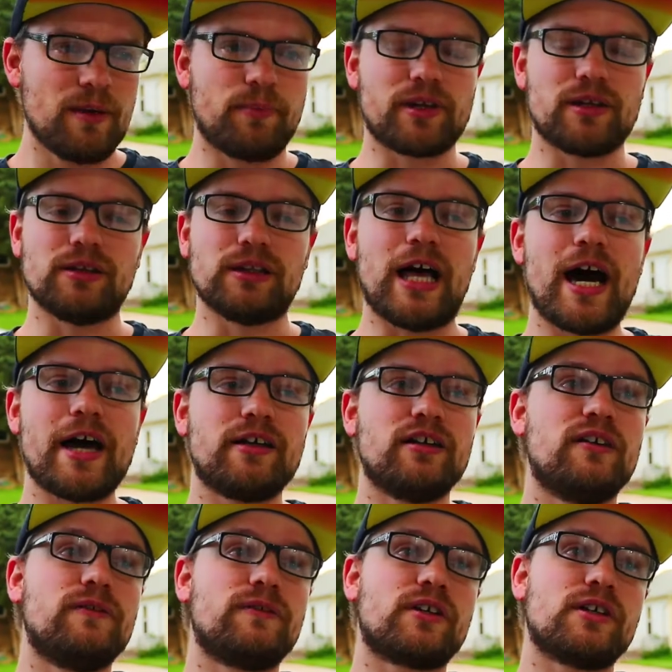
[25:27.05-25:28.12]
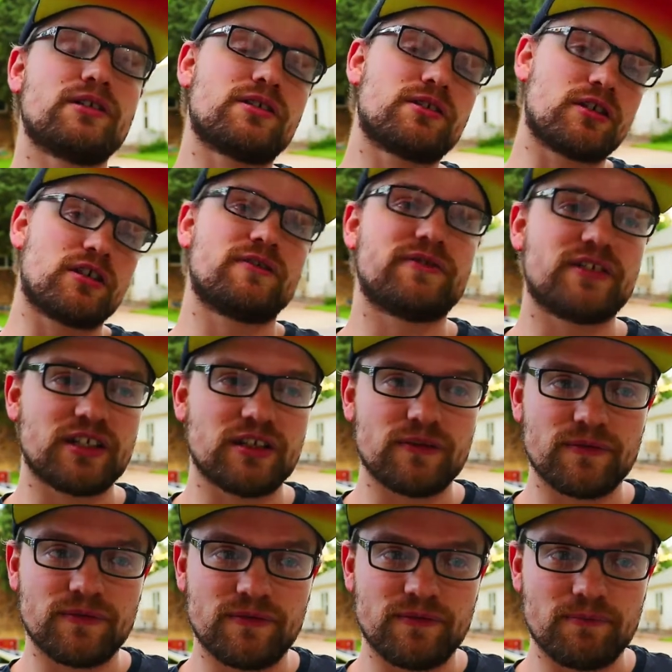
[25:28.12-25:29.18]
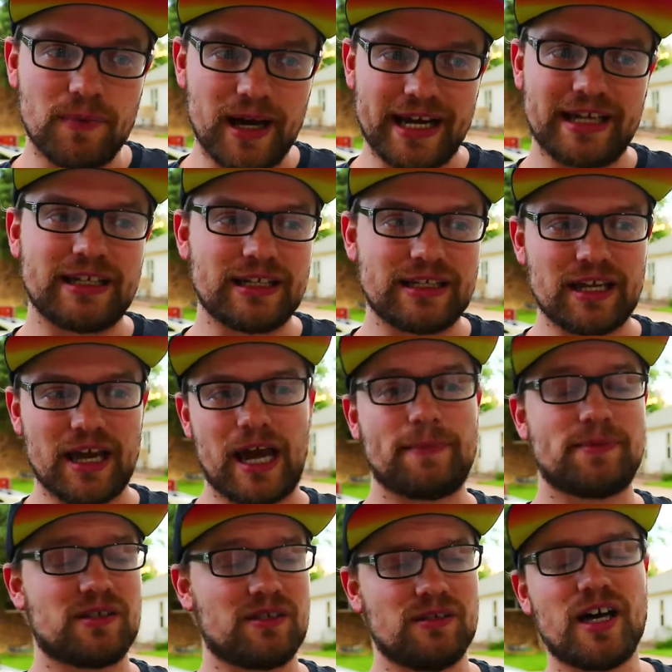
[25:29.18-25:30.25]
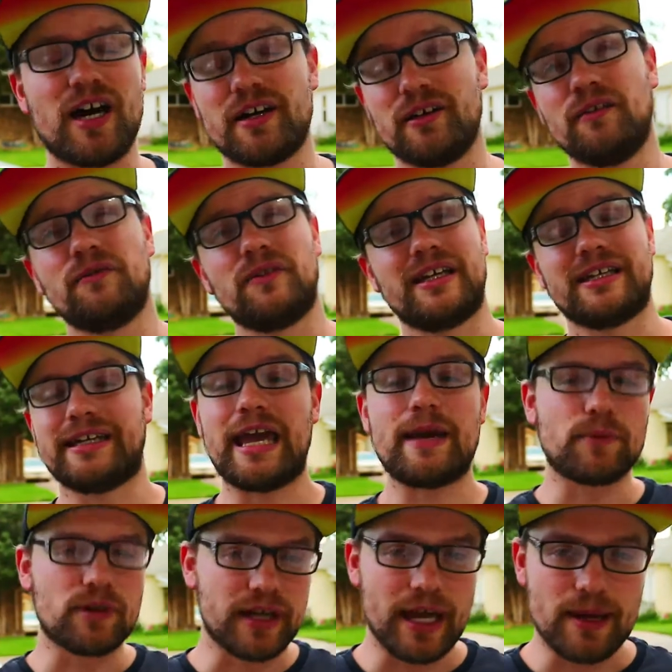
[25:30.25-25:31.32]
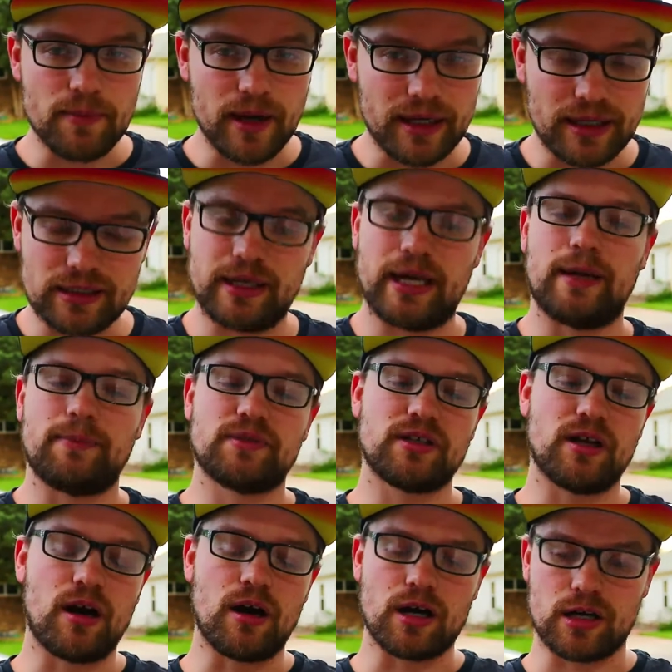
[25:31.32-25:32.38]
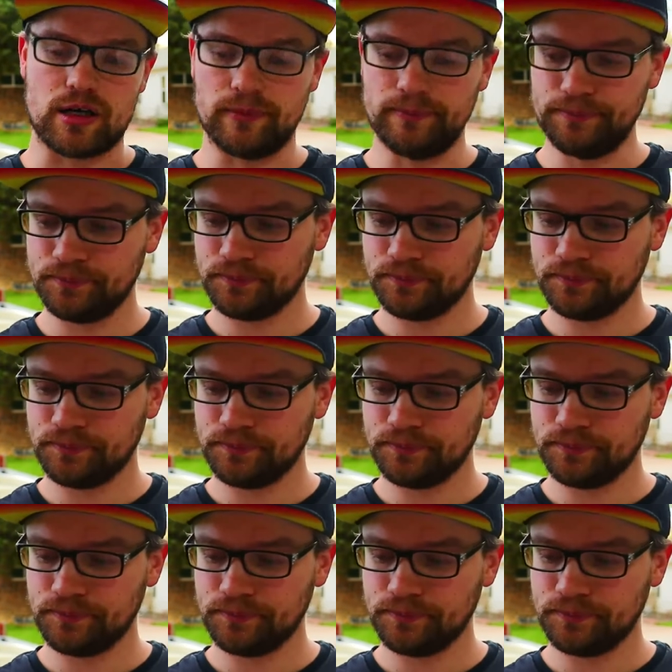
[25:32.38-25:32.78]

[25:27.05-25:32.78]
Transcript: but a lot of conservative-minded types and a lot of, like, Gamergate-minded types are